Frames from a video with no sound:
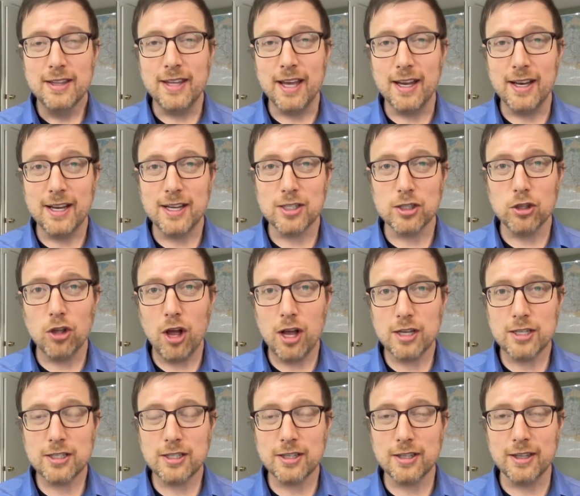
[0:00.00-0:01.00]
that has
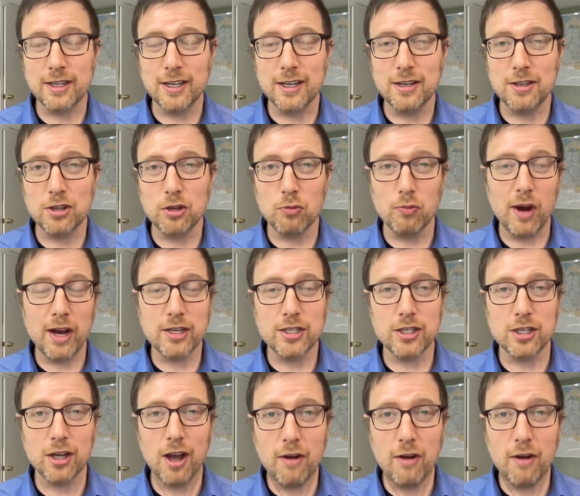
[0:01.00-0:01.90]
lost the right to